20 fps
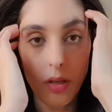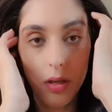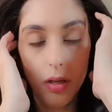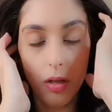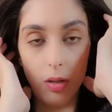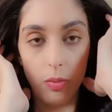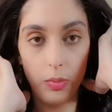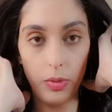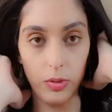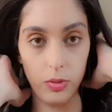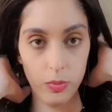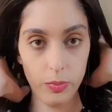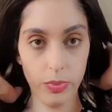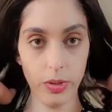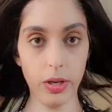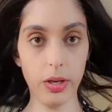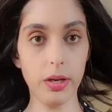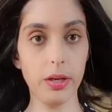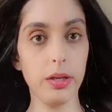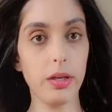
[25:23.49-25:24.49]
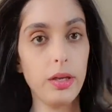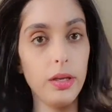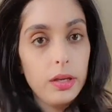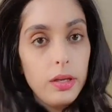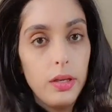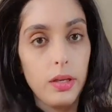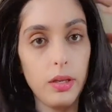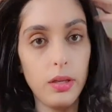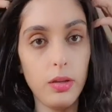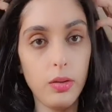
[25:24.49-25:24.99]
where to buy it
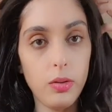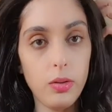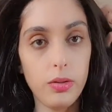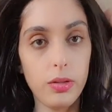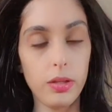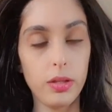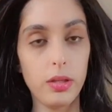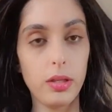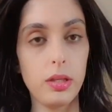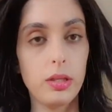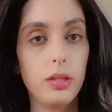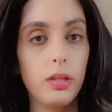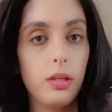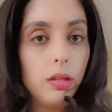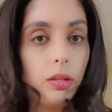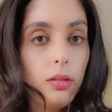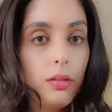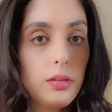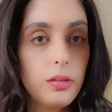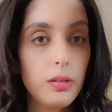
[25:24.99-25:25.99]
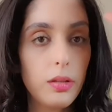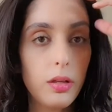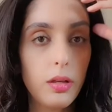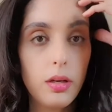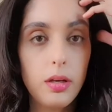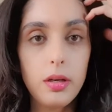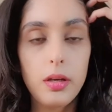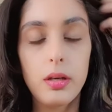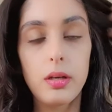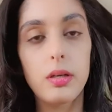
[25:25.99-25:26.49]
and all the details
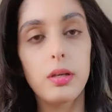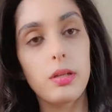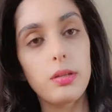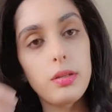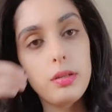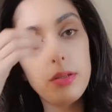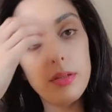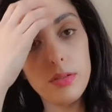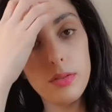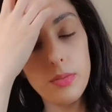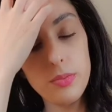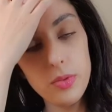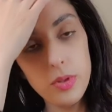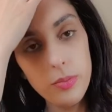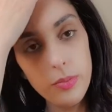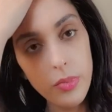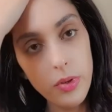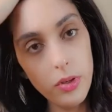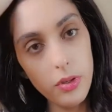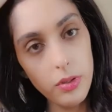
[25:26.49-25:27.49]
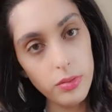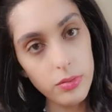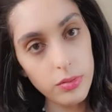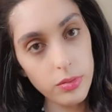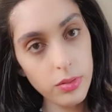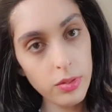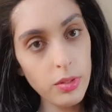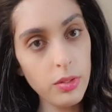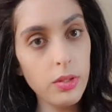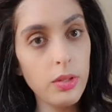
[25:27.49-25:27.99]
in the description box.